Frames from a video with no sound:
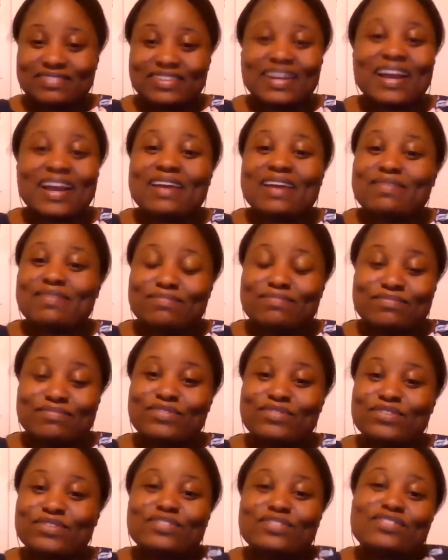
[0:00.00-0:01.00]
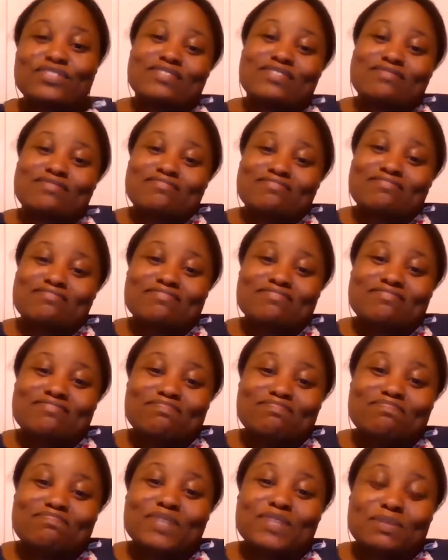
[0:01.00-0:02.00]
I'm just
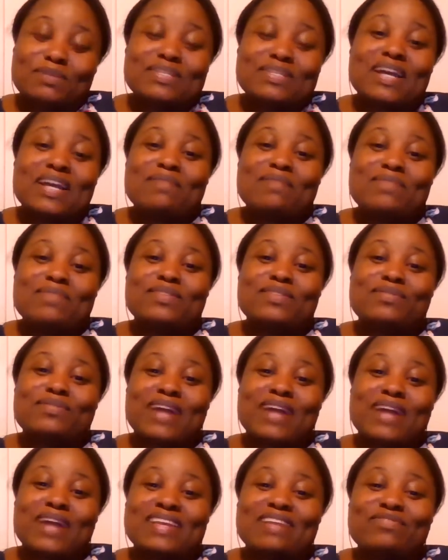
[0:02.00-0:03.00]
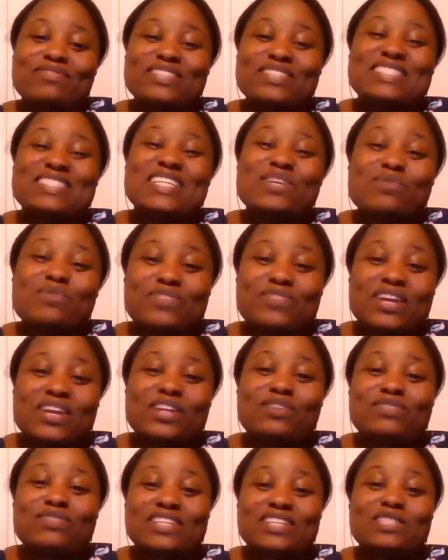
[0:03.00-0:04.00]
sometimes, I have to deal with kind
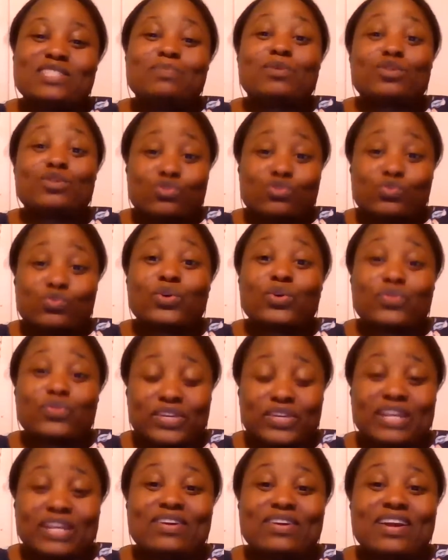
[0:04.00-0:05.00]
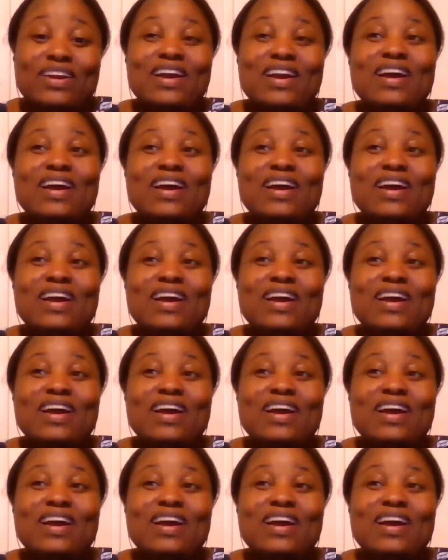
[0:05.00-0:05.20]
of that spiritual warfare.